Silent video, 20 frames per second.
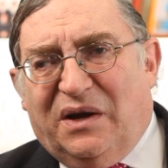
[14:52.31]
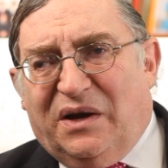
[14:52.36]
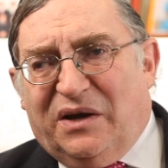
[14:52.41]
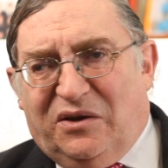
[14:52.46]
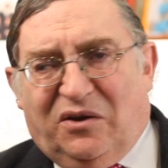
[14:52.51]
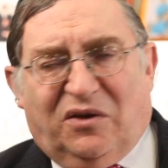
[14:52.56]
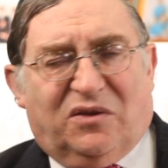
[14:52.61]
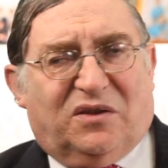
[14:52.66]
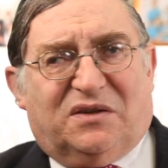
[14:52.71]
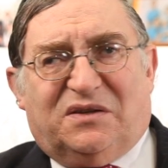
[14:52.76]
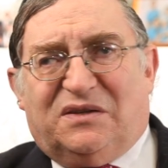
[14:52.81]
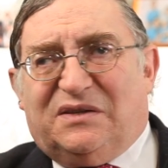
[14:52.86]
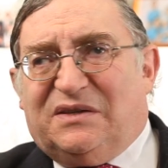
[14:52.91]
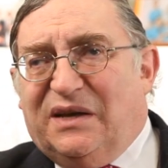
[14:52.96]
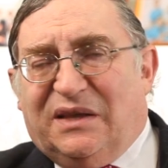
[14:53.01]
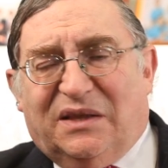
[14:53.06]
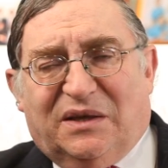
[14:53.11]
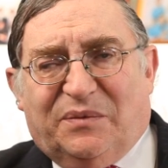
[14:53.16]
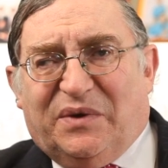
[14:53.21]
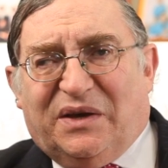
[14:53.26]
You know, the
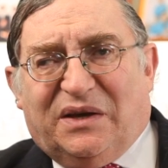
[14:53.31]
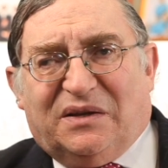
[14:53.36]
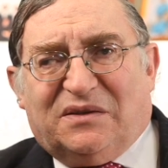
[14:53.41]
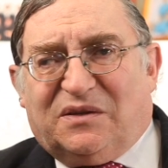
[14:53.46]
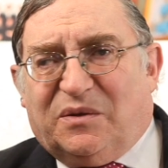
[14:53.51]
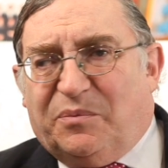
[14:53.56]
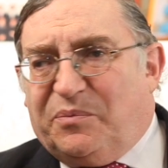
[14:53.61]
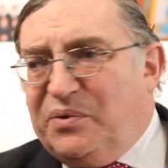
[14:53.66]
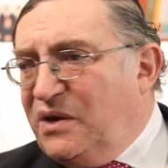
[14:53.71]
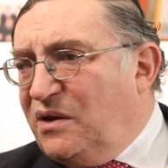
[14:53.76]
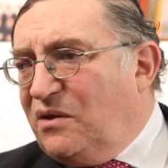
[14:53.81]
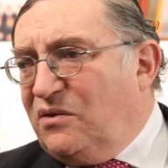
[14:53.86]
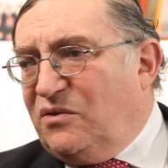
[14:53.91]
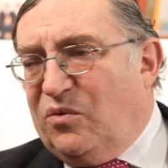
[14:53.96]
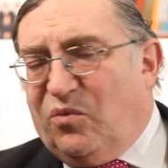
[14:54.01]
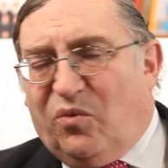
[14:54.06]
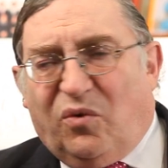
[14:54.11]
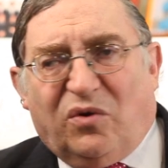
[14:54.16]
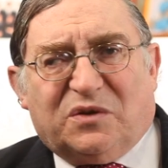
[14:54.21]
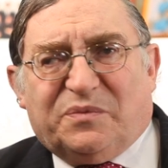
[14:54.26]
ceiling begins to peel, the
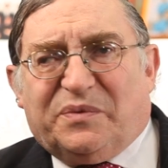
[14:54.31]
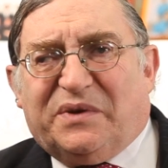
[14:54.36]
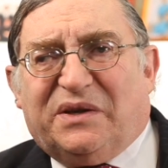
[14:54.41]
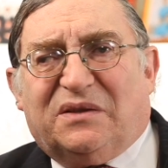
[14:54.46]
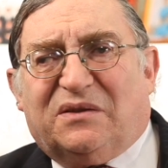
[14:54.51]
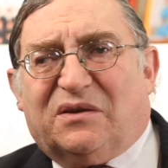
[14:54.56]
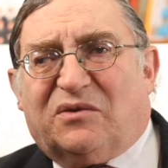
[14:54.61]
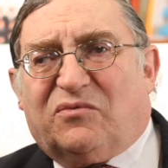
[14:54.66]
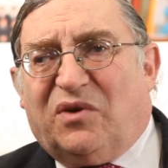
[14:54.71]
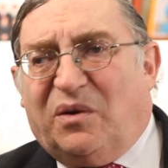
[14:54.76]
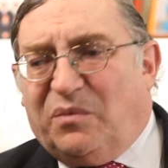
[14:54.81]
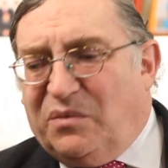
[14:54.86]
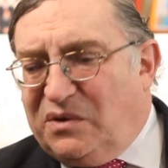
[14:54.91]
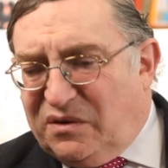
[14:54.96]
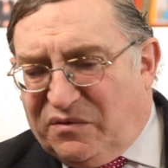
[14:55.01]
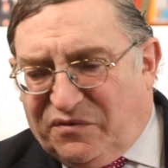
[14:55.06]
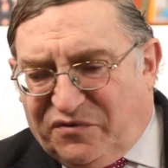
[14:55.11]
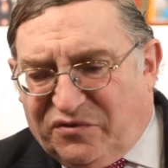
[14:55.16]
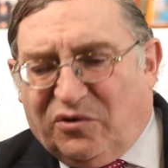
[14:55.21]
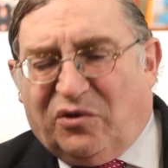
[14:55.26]
walls begin to crumble,
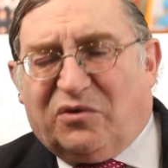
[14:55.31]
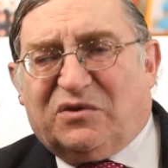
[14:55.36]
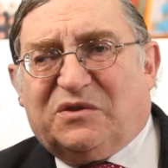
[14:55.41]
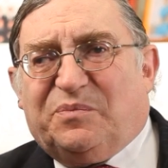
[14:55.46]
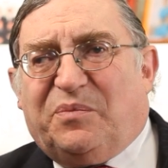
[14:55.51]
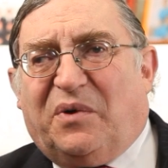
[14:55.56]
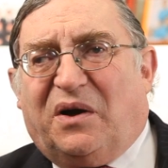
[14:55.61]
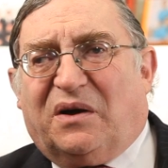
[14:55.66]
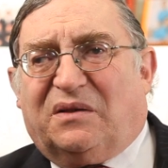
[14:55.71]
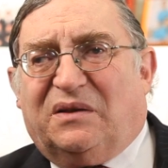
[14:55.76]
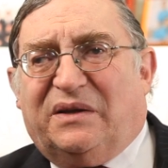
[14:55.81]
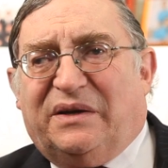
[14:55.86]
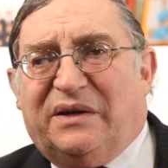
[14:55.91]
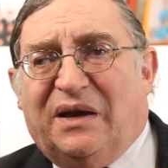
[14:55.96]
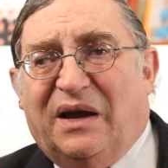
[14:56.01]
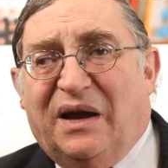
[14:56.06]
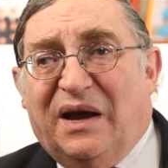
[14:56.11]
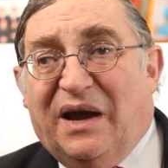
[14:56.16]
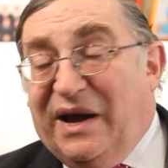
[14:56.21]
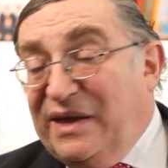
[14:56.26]
the floor is buckling,
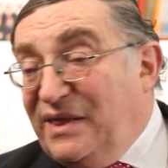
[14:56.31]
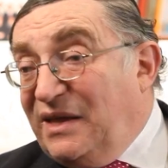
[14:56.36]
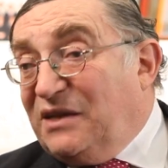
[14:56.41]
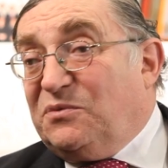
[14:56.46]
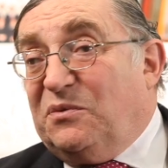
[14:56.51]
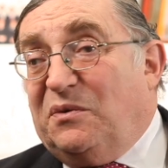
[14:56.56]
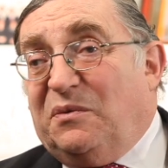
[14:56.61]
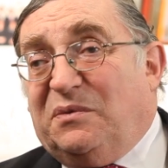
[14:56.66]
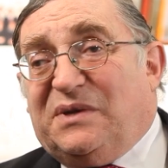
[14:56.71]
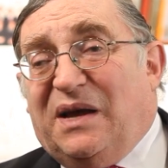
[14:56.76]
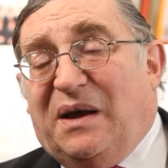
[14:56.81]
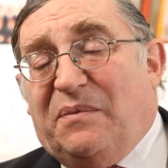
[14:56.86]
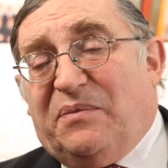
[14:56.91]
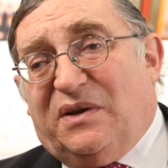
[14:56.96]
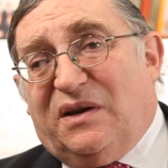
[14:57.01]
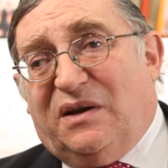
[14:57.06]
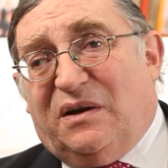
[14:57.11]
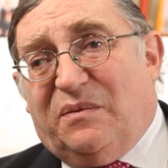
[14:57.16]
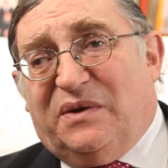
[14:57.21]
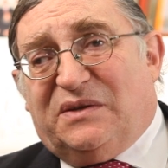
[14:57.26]
and that's what was
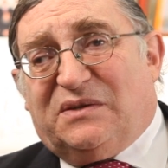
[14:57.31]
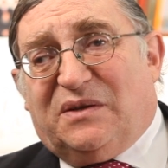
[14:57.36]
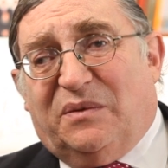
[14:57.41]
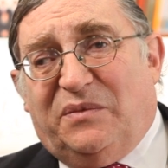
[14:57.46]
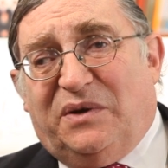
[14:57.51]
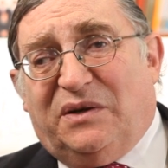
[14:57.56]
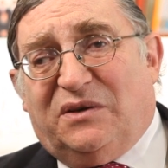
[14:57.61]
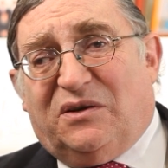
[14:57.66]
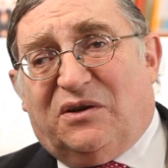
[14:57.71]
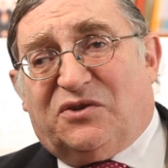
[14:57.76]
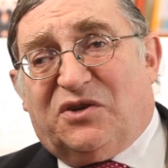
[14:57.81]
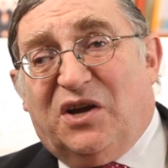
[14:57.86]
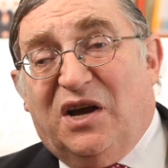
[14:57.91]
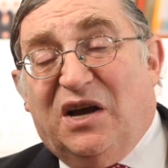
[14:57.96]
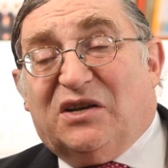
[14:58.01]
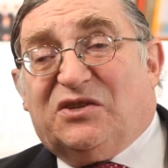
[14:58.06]
happening in the Beis HaMikdash.